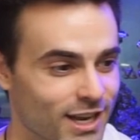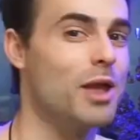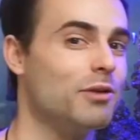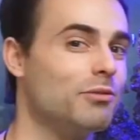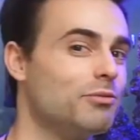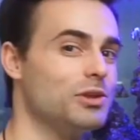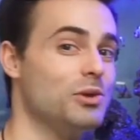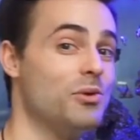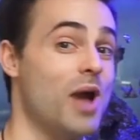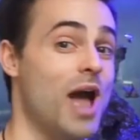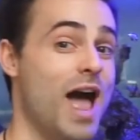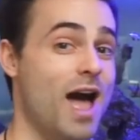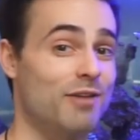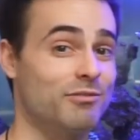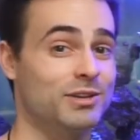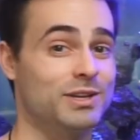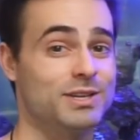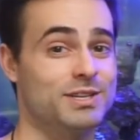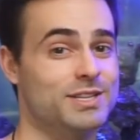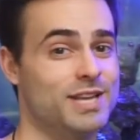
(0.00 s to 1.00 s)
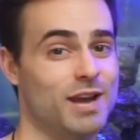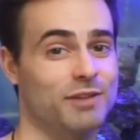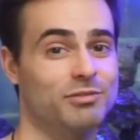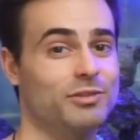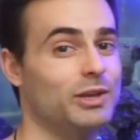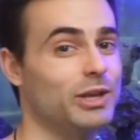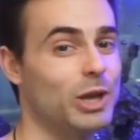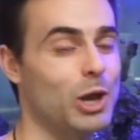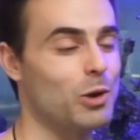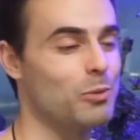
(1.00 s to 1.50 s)
If you haven't,
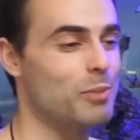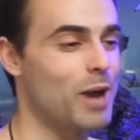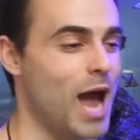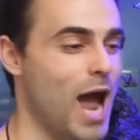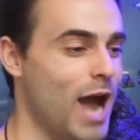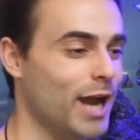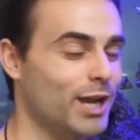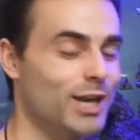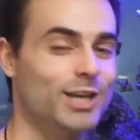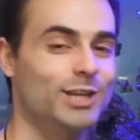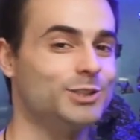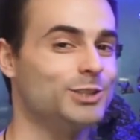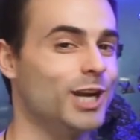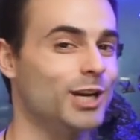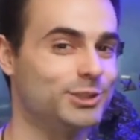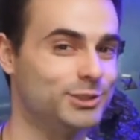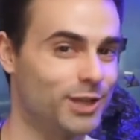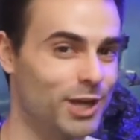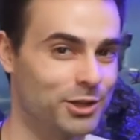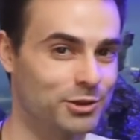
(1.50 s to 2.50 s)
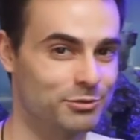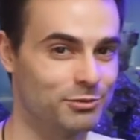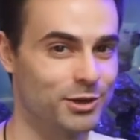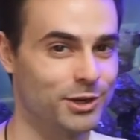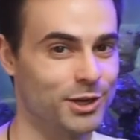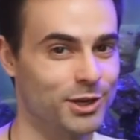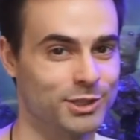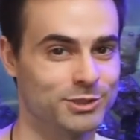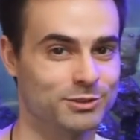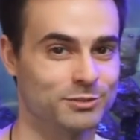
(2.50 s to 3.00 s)
definitely go back, check the other
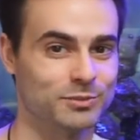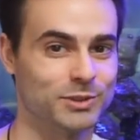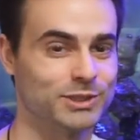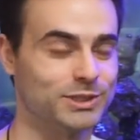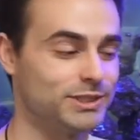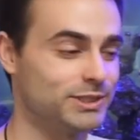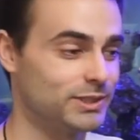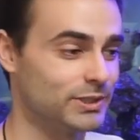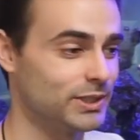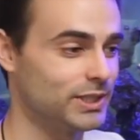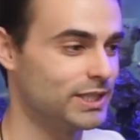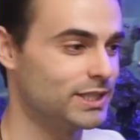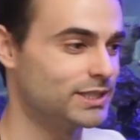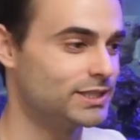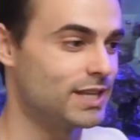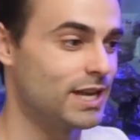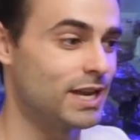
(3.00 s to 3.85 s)
videos from this series,